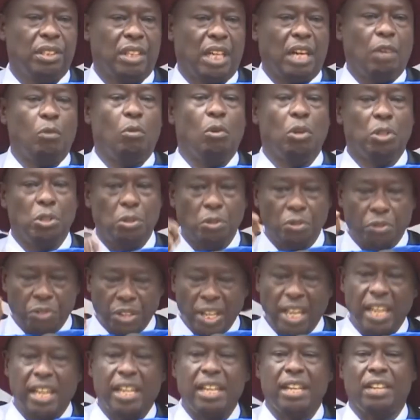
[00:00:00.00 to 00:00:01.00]
I want to
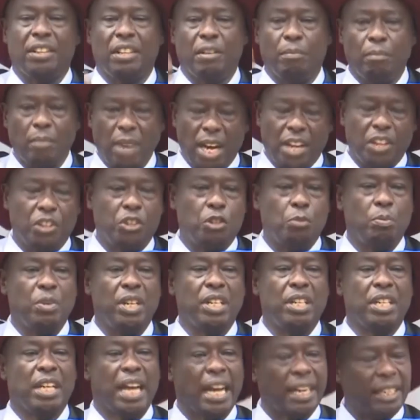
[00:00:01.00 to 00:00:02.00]
thank the
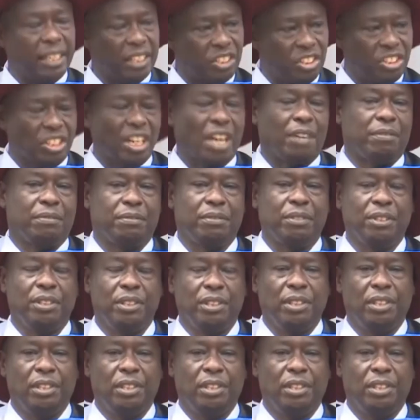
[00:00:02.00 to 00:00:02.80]
management and the staff.